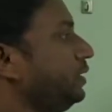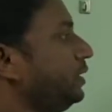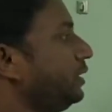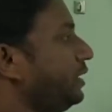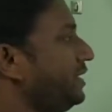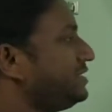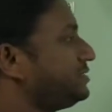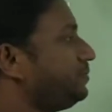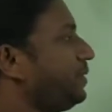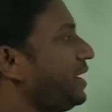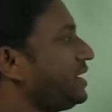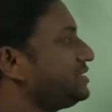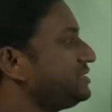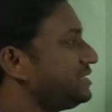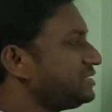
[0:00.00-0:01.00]
Its
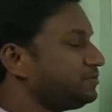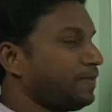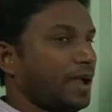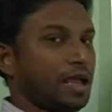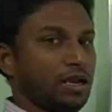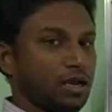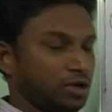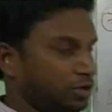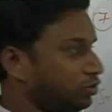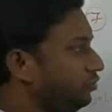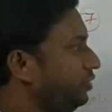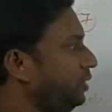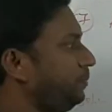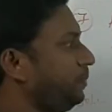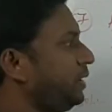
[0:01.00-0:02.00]
base is parallel to
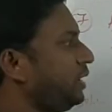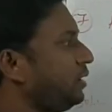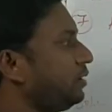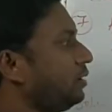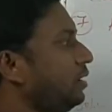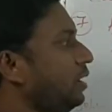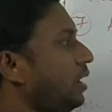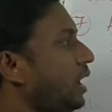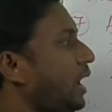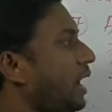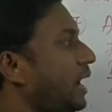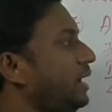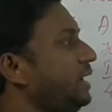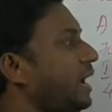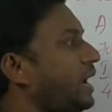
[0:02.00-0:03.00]
VP
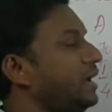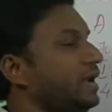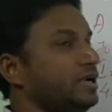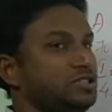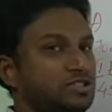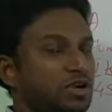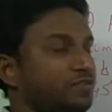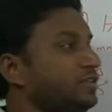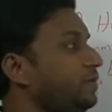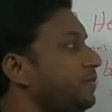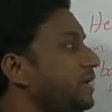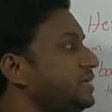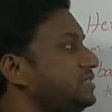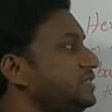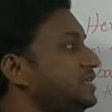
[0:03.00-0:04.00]
and an edge of the
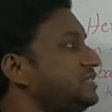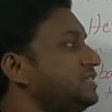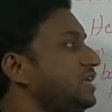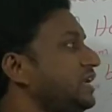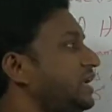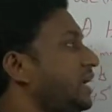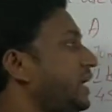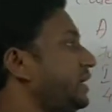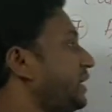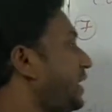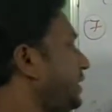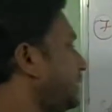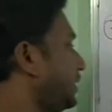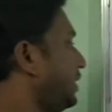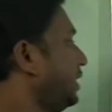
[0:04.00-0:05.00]
base is inclined
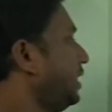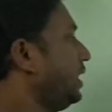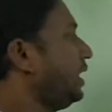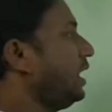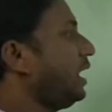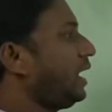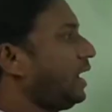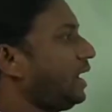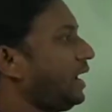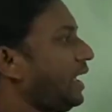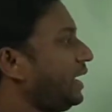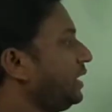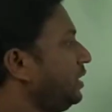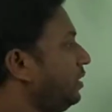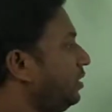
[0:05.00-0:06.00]
at an
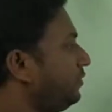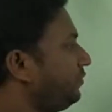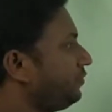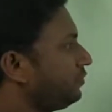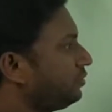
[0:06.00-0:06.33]
angle of